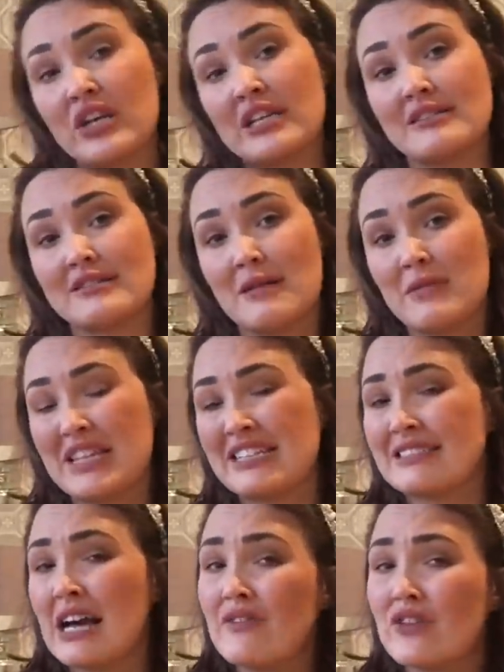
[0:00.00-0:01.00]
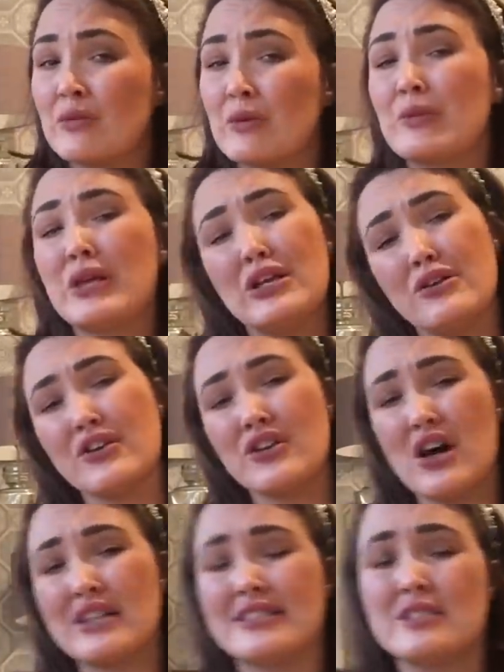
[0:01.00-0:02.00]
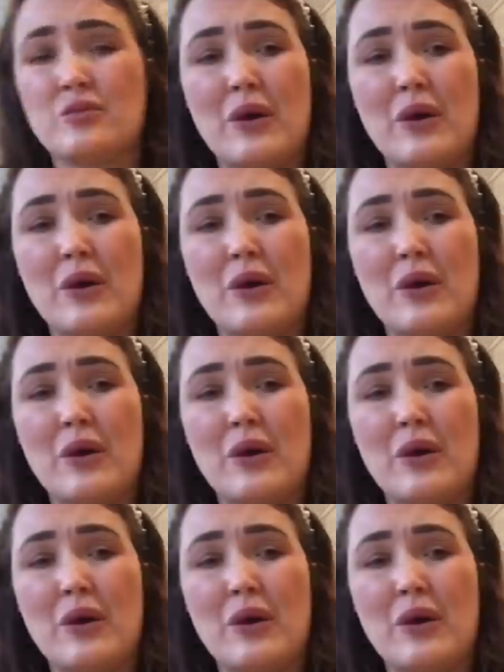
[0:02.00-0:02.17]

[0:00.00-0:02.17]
on in the summer that's comfortable. You look nice as